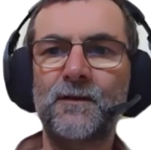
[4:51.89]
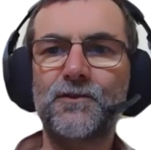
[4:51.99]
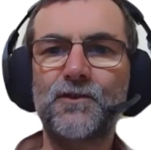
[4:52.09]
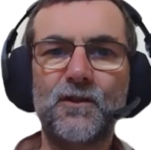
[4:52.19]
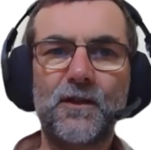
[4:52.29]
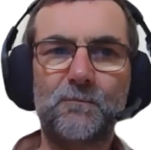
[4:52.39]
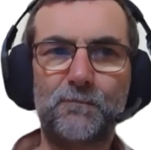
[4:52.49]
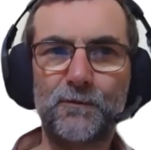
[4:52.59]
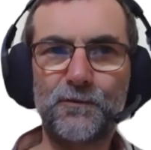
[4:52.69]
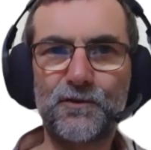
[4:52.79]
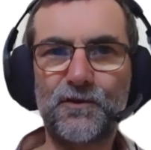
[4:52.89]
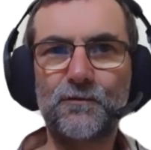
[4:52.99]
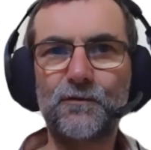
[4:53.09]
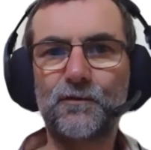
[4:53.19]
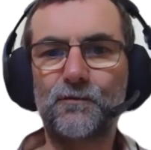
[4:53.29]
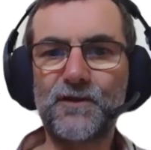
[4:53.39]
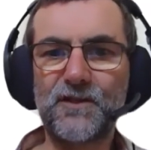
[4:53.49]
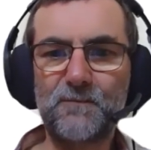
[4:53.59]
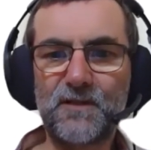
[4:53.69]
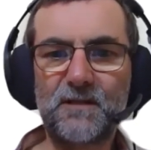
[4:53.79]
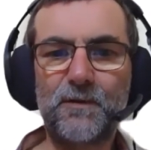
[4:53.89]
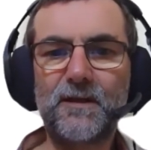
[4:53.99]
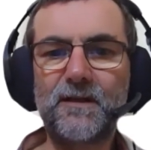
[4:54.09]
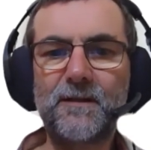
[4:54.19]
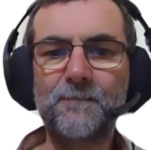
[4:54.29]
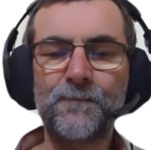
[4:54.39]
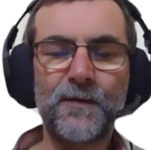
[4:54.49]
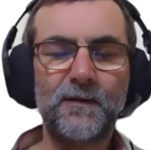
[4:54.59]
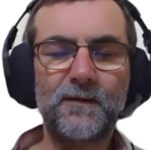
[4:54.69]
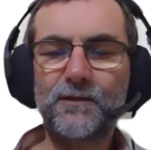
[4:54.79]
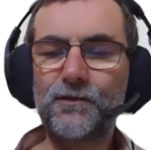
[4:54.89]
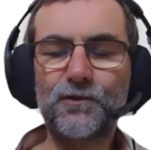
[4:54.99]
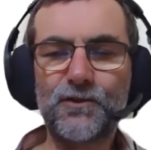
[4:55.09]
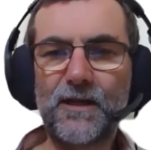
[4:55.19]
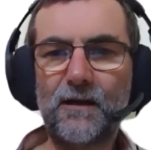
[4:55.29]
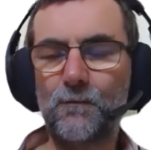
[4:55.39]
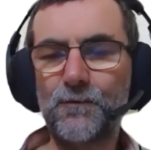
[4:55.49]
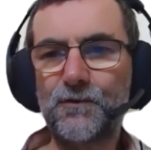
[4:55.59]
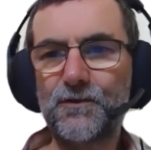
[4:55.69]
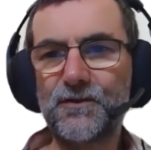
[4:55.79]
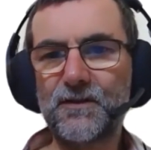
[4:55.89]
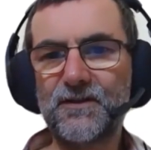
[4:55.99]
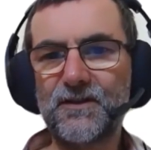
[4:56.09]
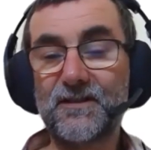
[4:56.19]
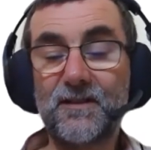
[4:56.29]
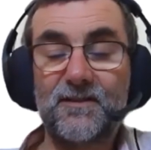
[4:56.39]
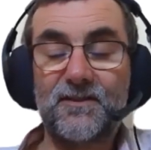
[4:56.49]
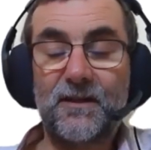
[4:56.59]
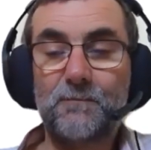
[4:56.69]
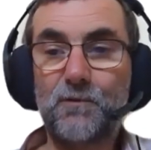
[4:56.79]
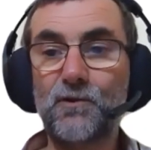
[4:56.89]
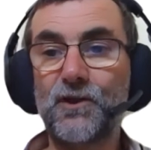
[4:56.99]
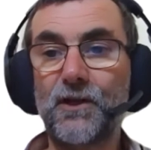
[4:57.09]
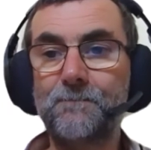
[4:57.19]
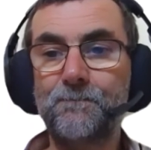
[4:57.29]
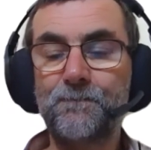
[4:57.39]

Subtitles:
Just like Bluetooth or SMTP, you just get on with using these things. That's the same with blockchain.